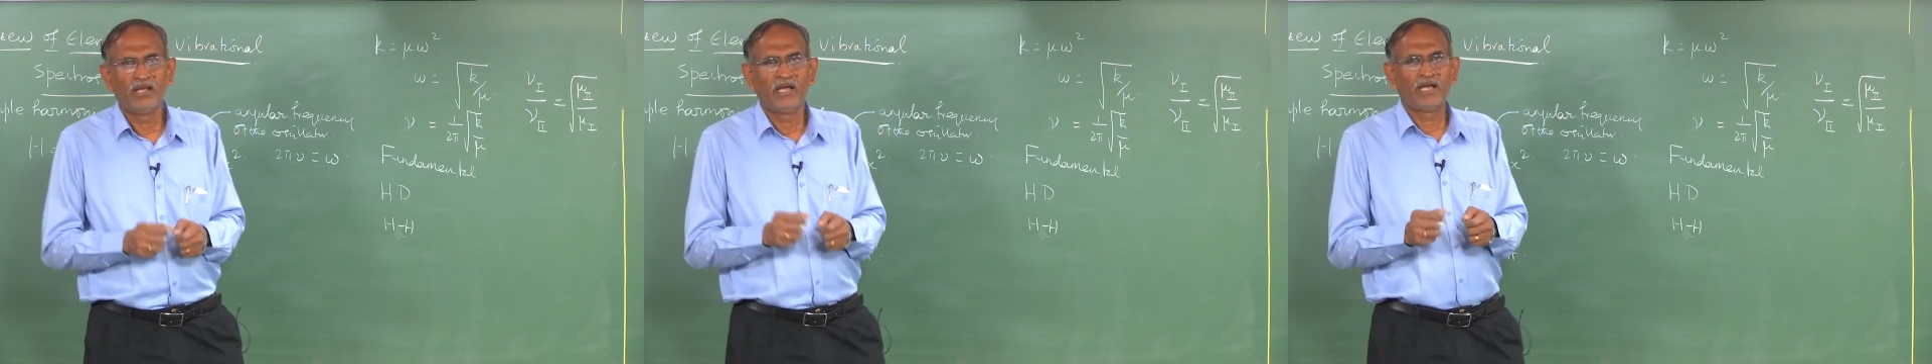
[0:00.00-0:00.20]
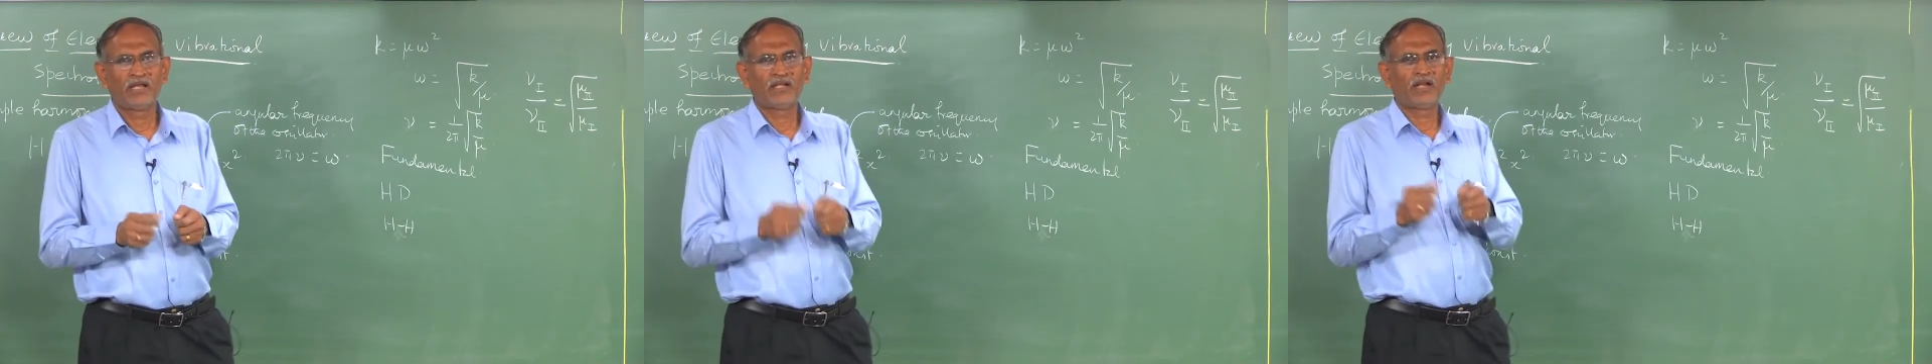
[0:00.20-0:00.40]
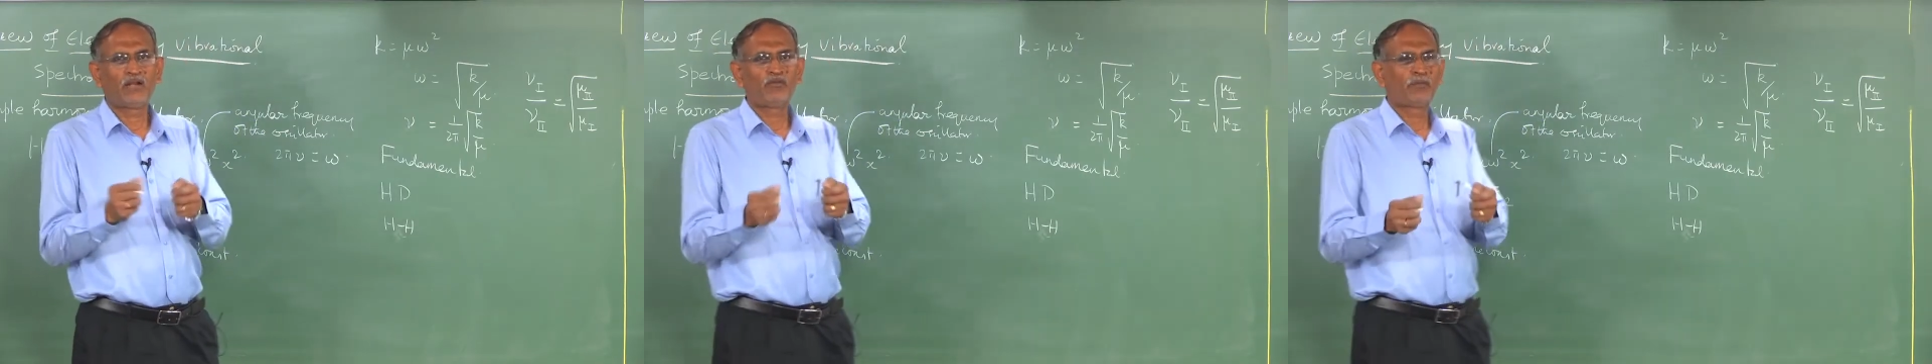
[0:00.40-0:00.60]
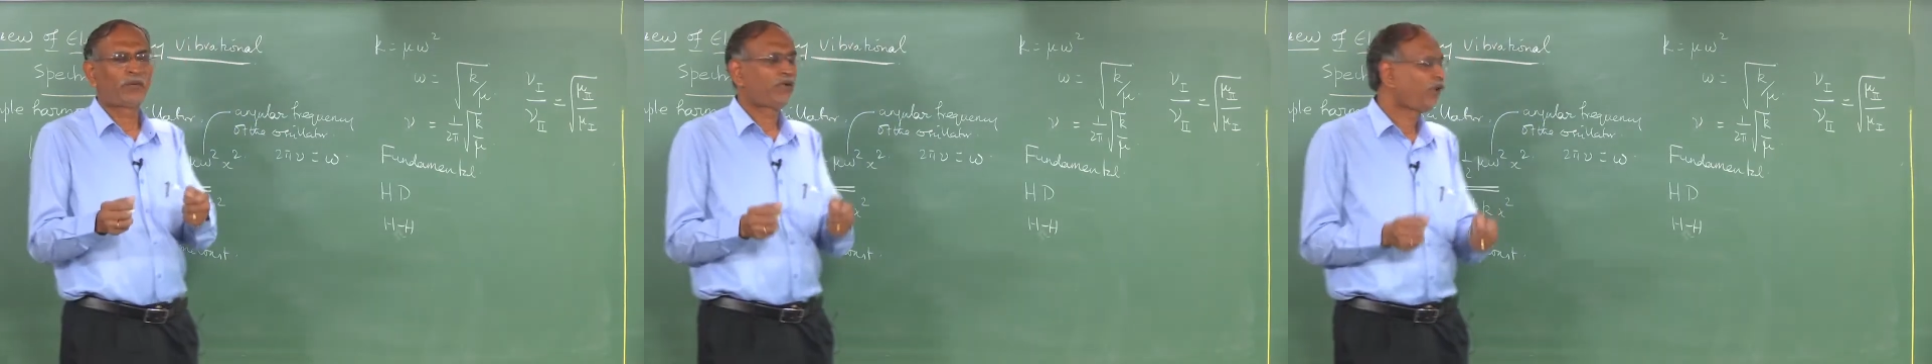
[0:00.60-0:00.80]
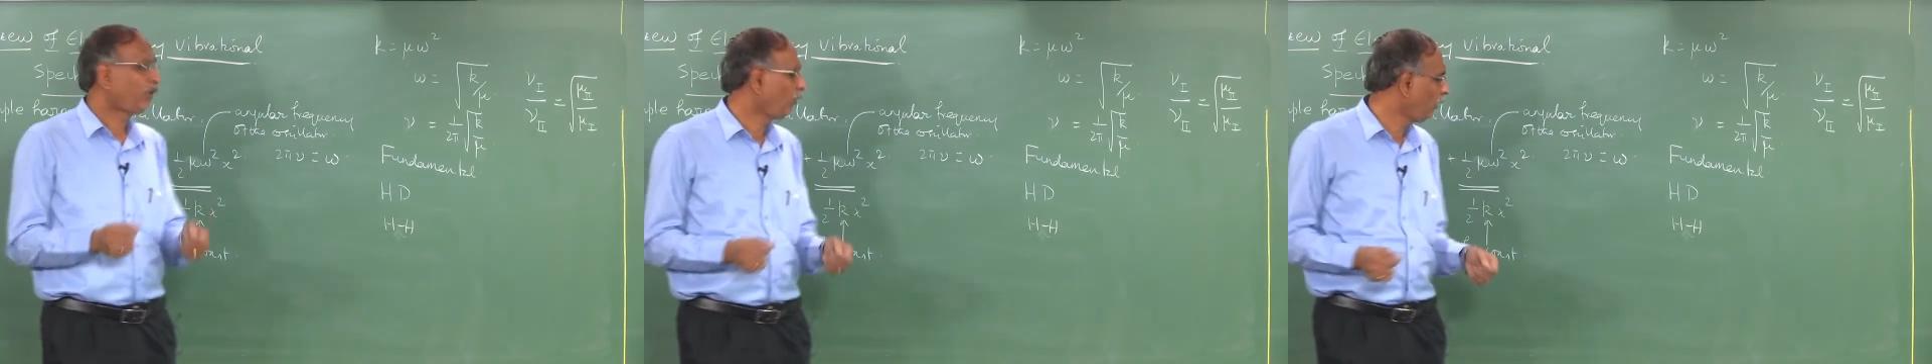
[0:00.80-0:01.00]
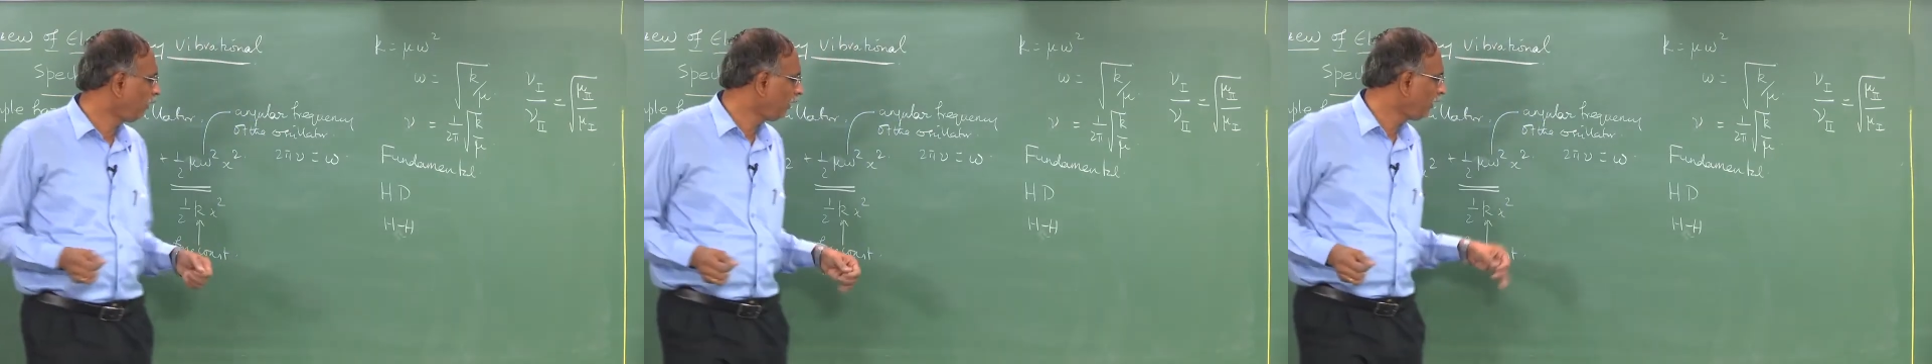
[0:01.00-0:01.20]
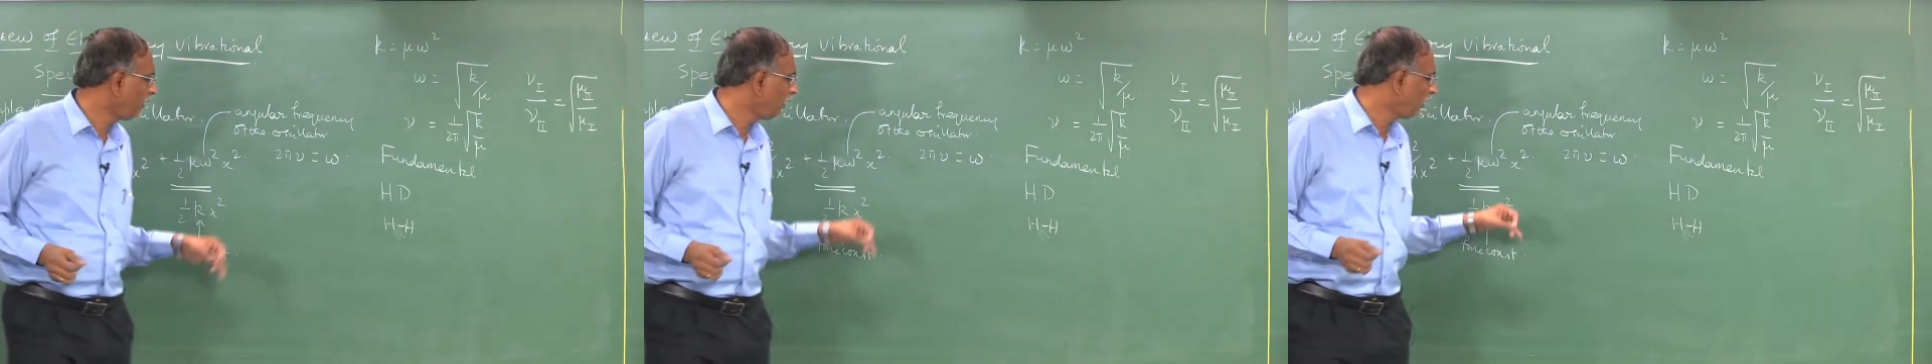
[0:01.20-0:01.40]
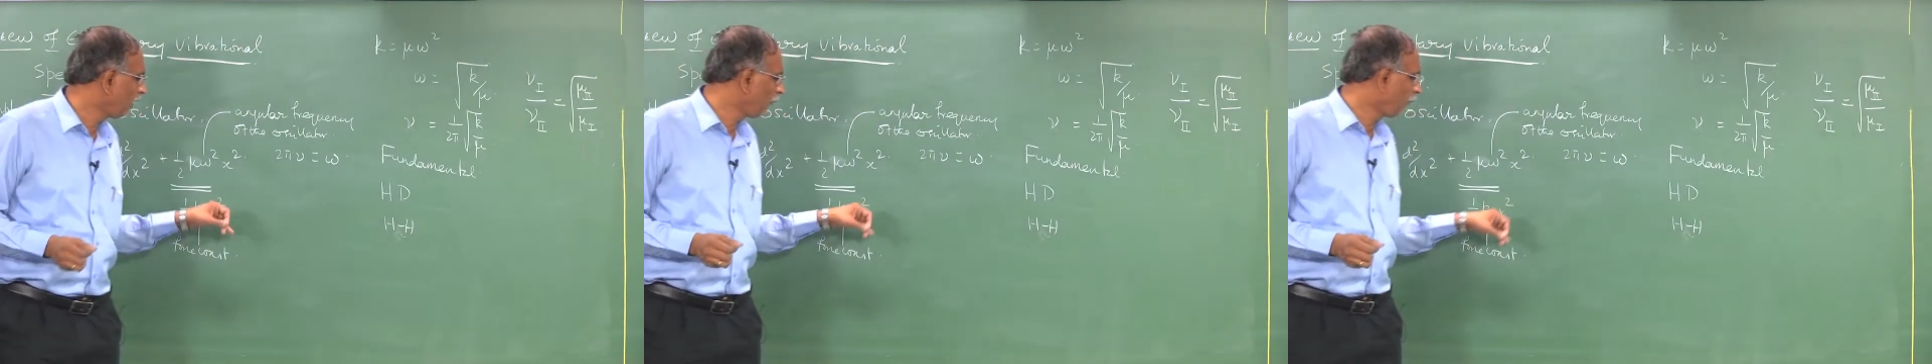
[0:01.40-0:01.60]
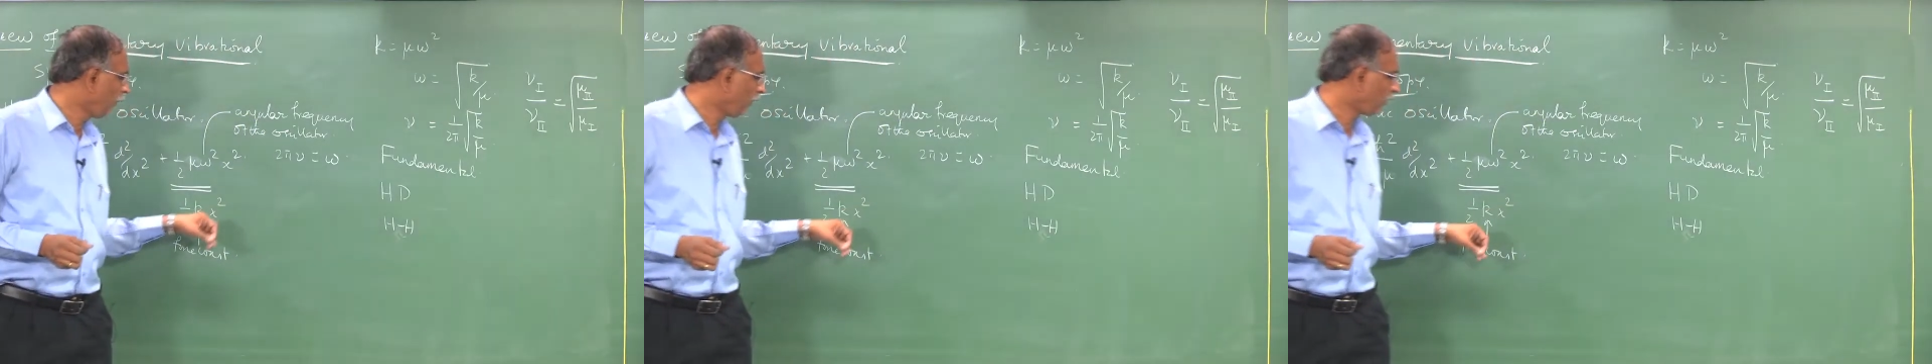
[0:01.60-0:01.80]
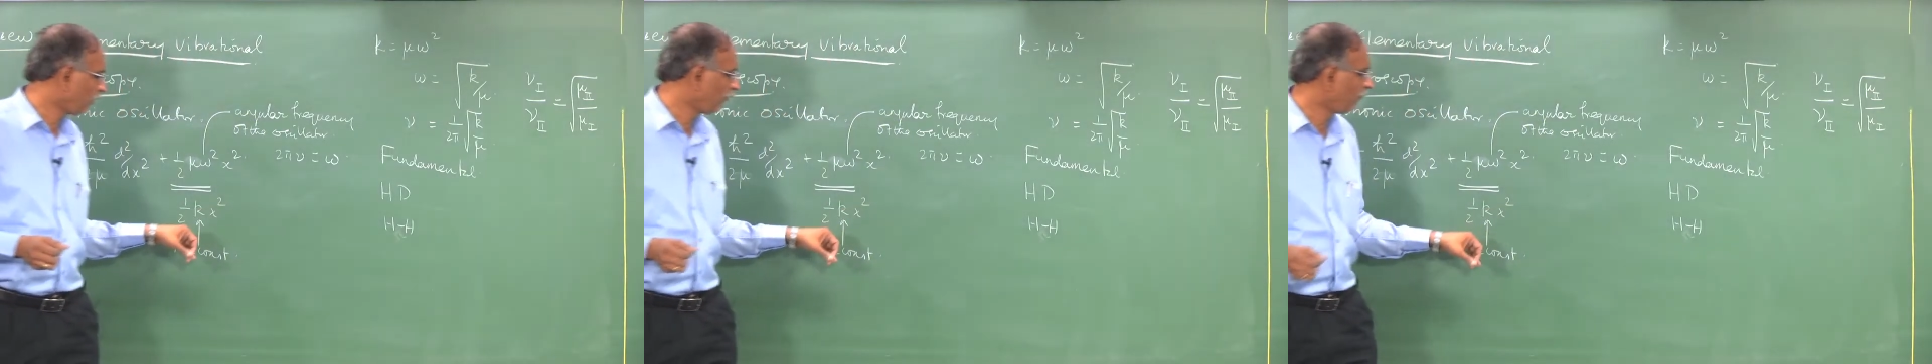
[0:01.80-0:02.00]
And that is particularly
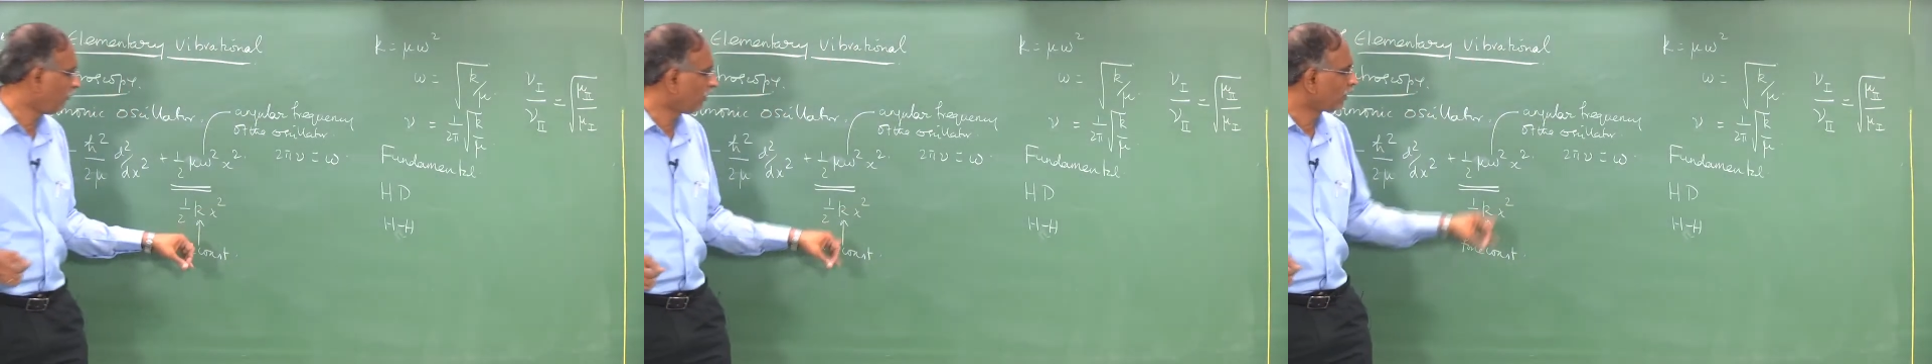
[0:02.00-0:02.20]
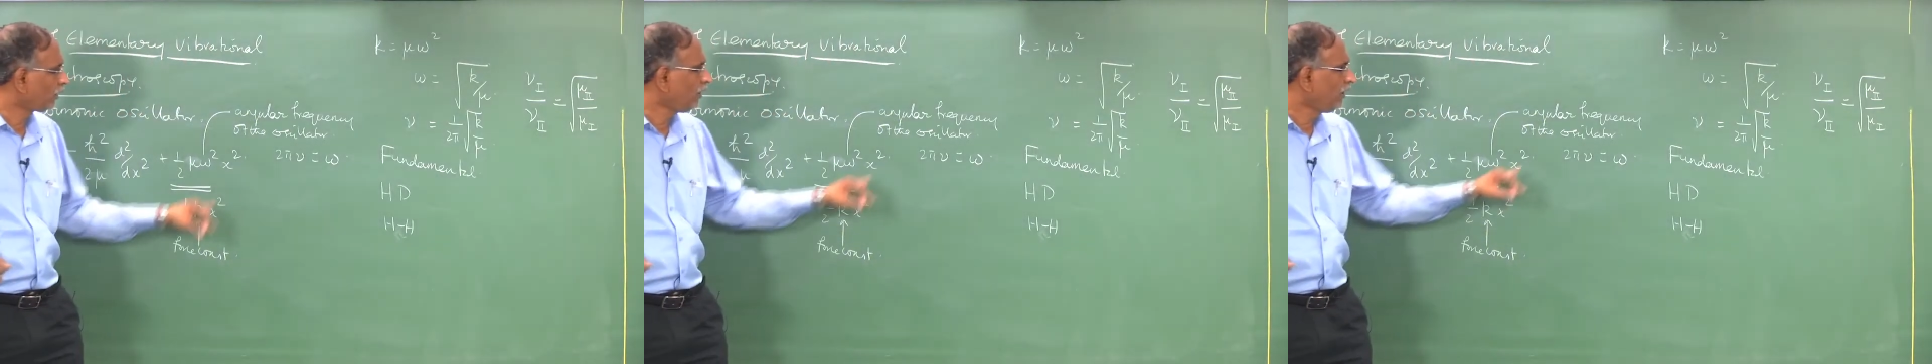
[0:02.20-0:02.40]
important for